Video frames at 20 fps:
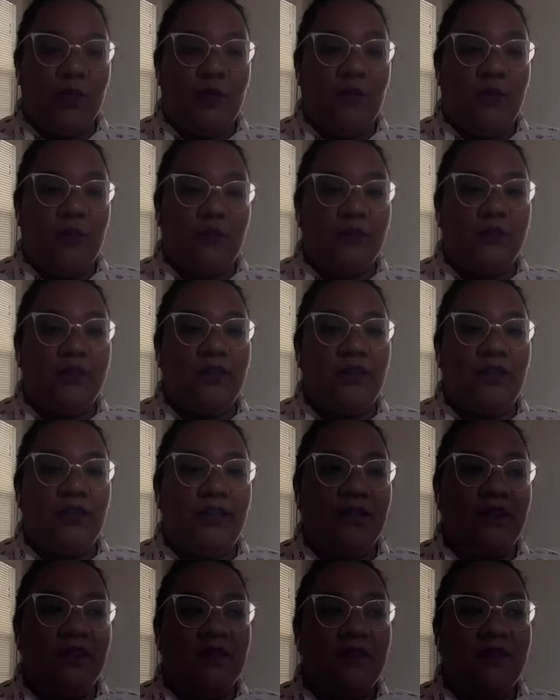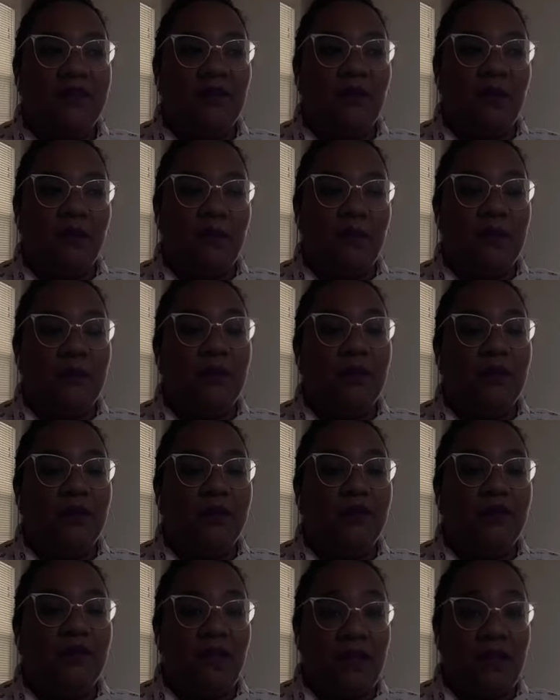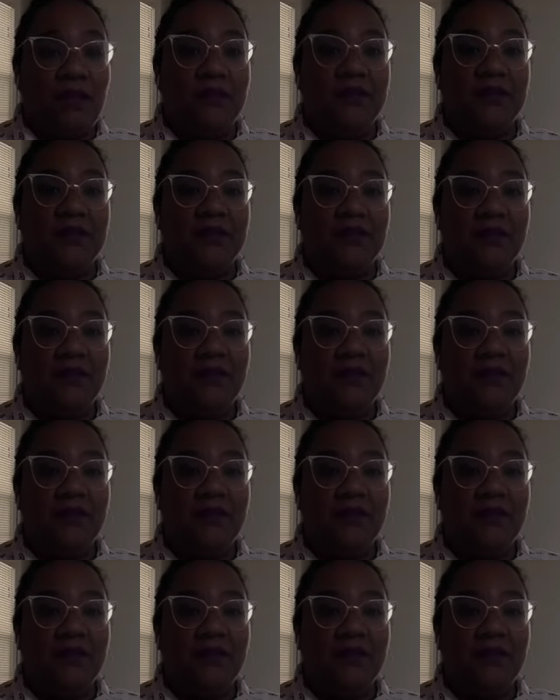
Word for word: post, like where people leave likes.